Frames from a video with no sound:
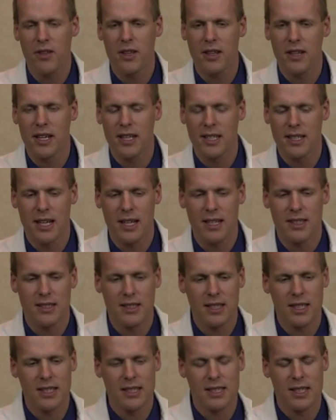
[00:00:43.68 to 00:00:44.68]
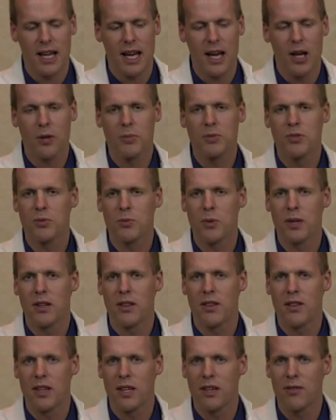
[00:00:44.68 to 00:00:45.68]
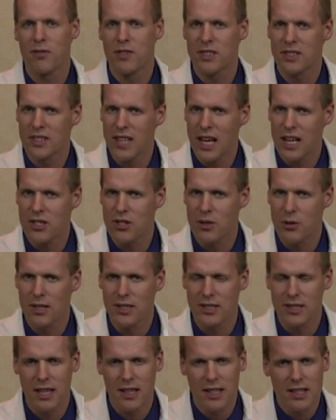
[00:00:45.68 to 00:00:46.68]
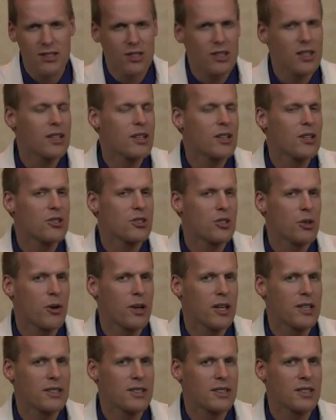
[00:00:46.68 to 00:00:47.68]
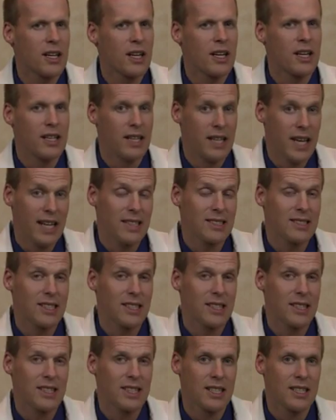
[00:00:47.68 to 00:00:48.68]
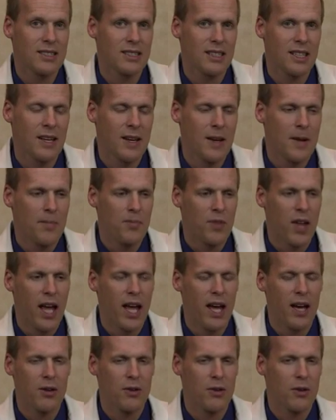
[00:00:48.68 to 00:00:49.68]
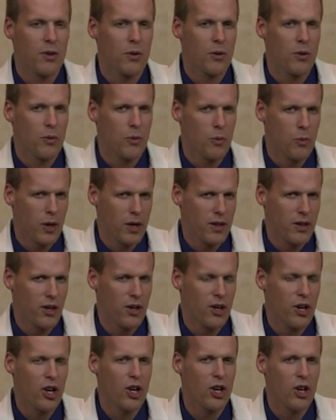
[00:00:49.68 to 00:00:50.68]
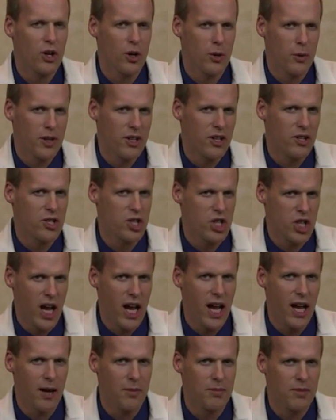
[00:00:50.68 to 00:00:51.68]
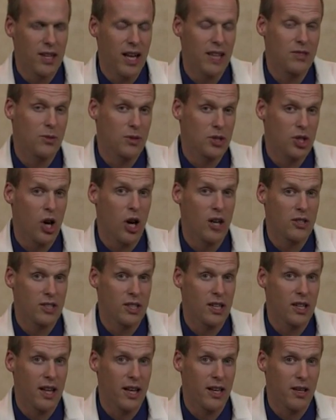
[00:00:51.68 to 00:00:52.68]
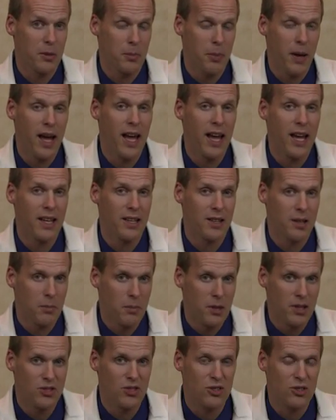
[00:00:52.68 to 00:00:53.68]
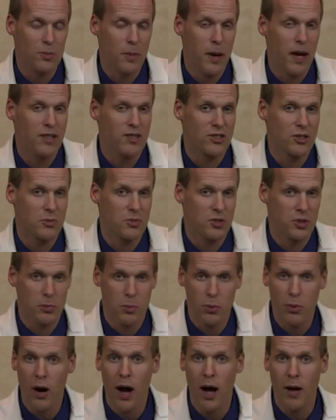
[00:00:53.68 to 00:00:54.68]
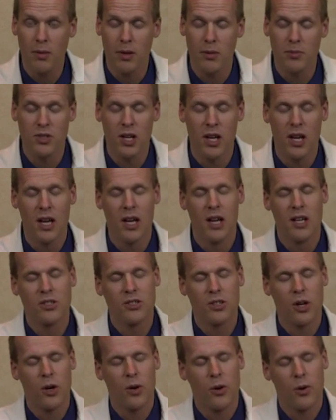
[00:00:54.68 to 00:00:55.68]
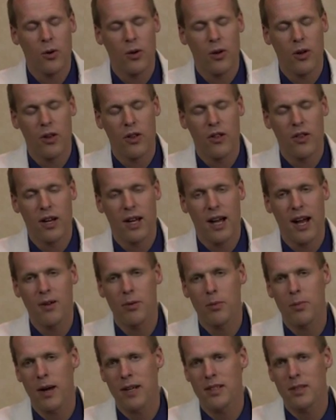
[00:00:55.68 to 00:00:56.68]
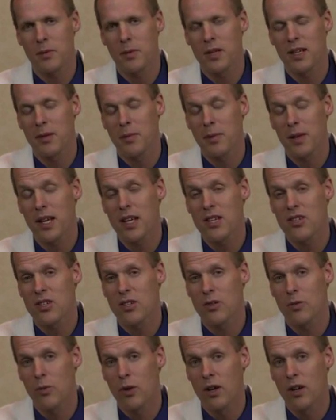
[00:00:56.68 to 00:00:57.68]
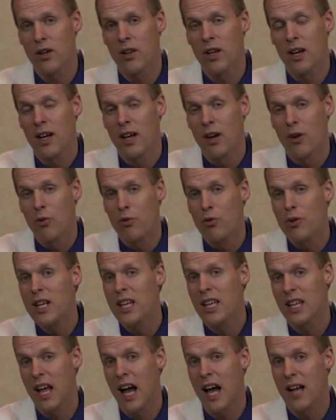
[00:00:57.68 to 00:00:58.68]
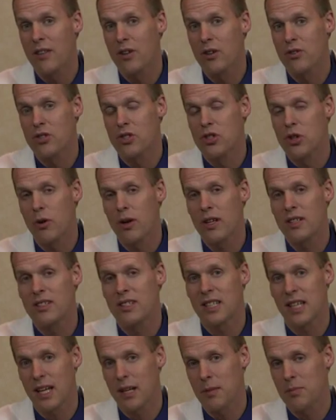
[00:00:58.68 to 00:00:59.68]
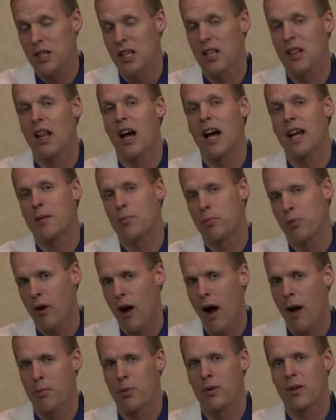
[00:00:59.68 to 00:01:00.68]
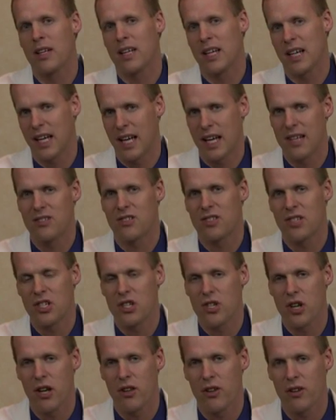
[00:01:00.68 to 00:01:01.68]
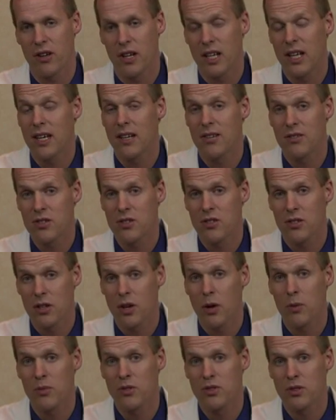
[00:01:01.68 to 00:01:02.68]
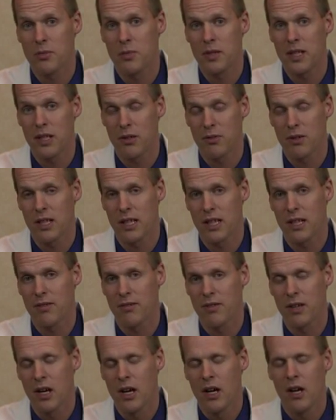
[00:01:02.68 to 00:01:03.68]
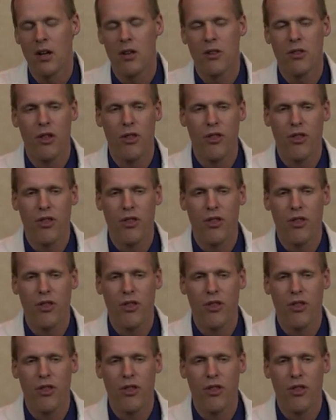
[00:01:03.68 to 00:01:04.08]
thing that it does is it helps with the facet joints. Now these are the little joints next to the disc, and when they're hurt or when they're jammed, that's what's causing a lot of the pain and the muscle spasms and problems. So the chiropractic manipulation will realign those joints to get them to glide properly against each other, and it gives almost immediate relief. The